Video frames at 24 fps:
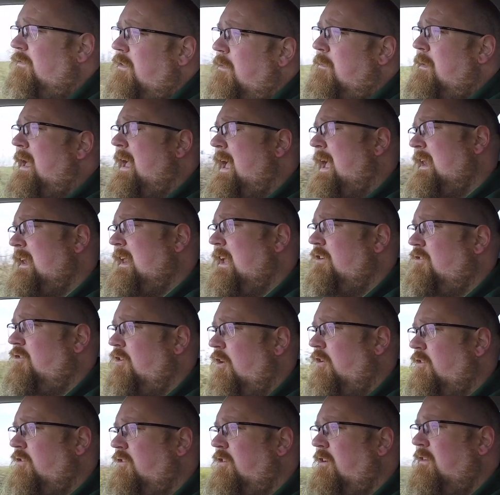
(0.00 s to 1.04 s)
them at any
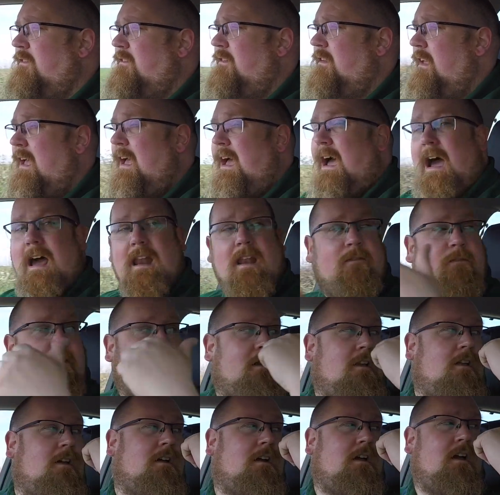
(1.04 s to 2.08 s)
junctions, and if I
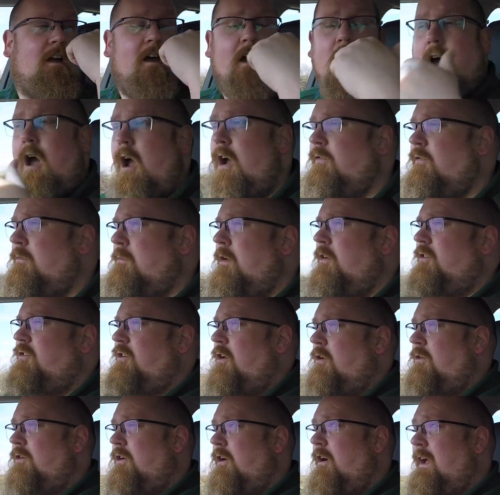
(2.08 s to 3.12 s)
look over my
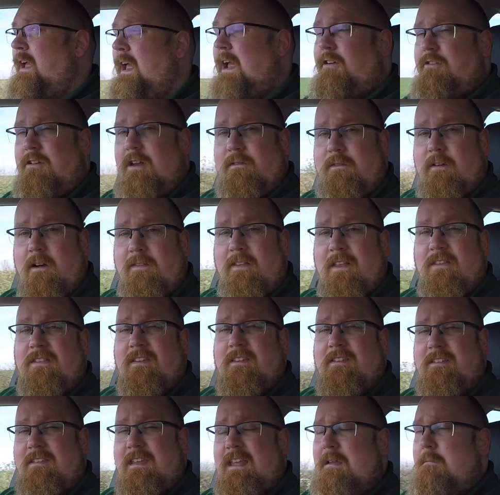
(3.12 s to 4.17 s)
shoulder I actually find that the
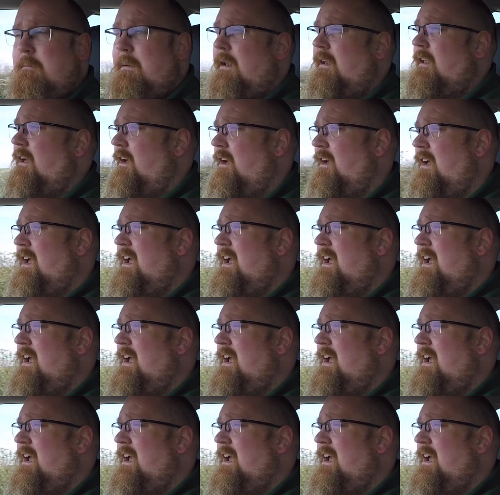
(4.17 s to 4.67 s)
C-pillar